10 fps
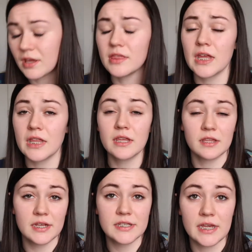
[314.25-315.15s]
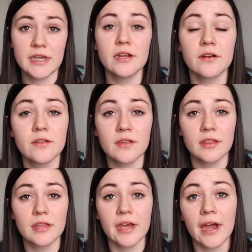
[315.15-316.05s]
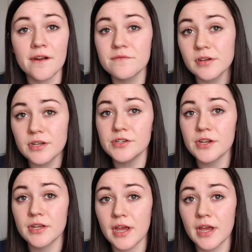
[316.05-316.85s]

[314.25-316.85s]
And then they say here that the average